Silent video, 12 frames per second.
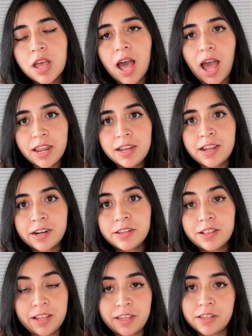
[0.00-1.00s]
I learned
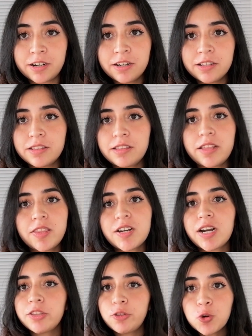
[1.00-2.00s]
later that there
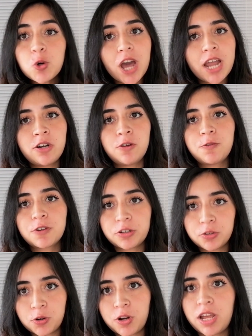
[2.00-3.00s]
are 2 kinds of
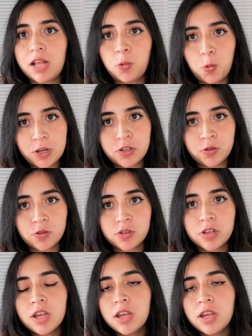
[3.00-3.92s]
rhetorical questions.